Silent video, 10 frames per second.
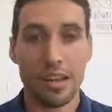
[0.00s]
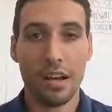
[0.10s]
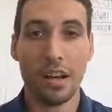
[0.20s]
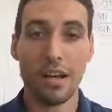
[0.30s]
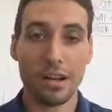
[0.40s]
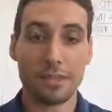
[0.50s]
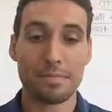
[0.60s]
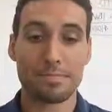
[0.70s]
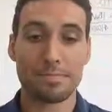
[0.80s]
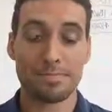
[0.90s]

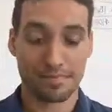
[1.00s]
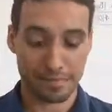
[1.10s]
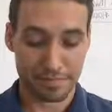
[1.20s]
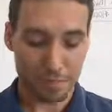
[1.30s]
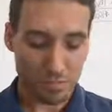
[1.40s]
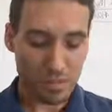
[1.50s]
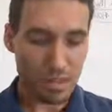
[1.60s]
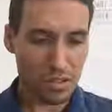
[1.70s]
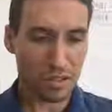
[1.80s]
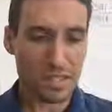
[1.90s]

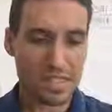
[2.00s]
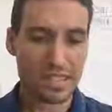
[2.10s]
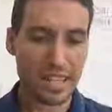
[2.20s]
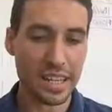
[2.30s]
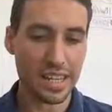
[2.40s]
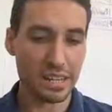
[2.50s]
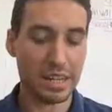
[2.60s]
So let's dig in.